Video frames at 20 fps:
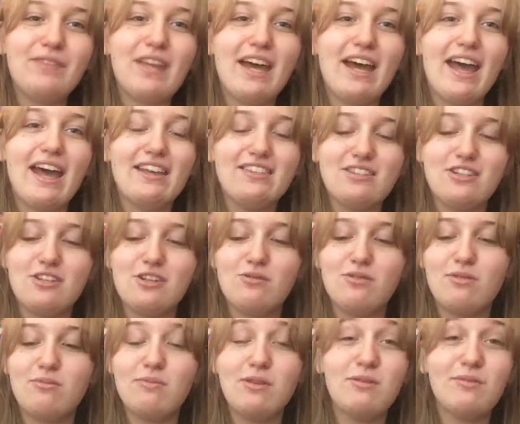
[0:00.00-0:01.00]
that has to do
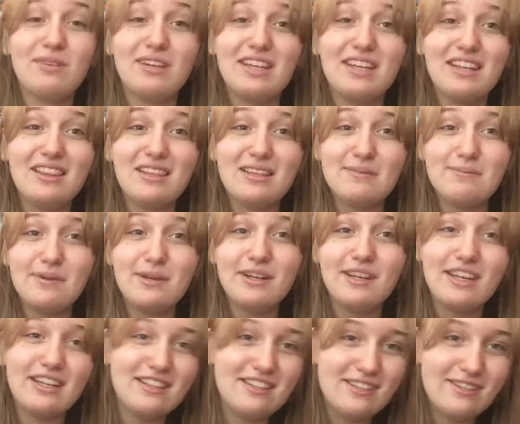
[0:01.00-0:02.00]
with me reading this
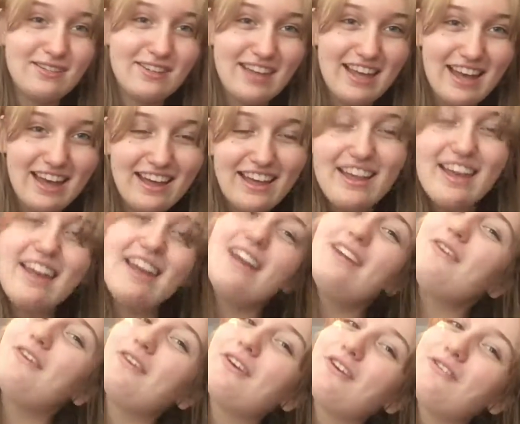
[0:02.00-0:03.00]
book and so yeah
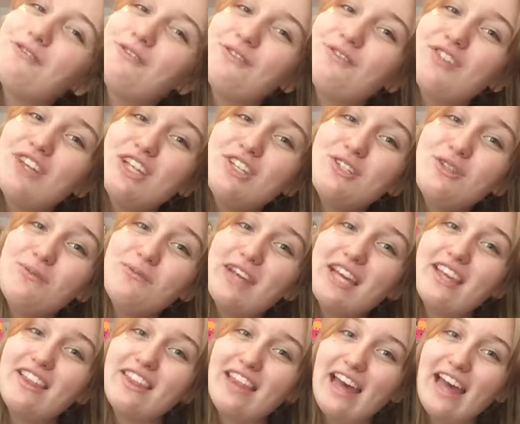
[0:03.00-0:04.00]
in order for me to
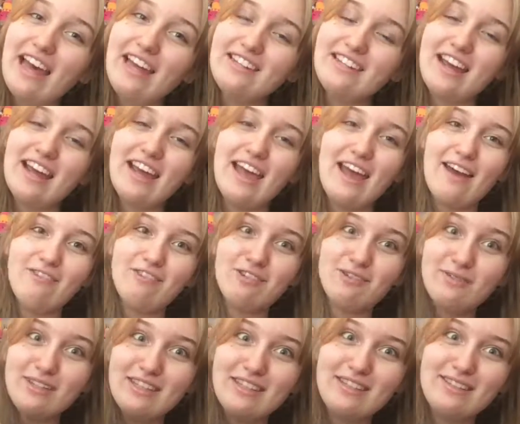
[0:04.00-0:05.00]
make that I have to
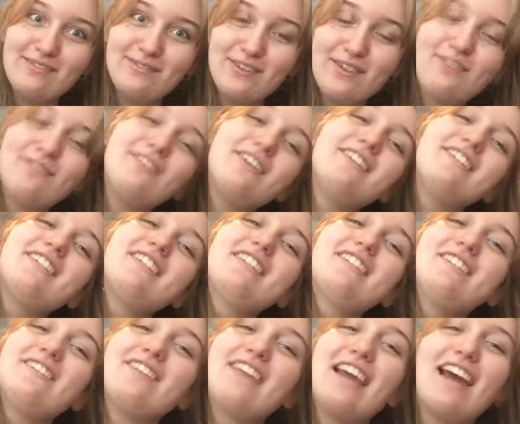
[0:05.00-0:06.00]
read this book first
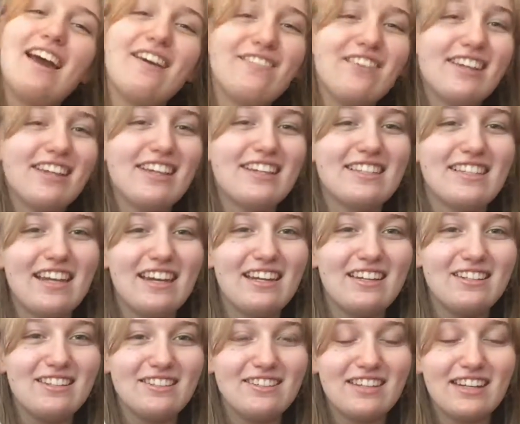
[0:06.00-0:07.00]
and so yeah I'm really
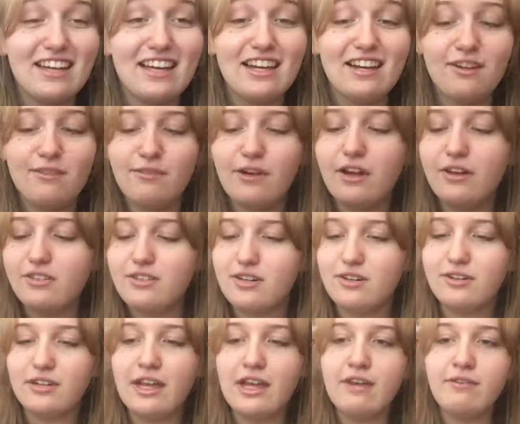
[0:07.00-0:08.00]
excited to read it and it follows
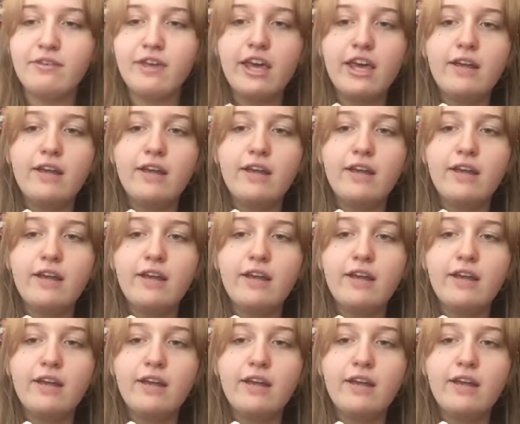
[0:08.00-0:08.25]
her life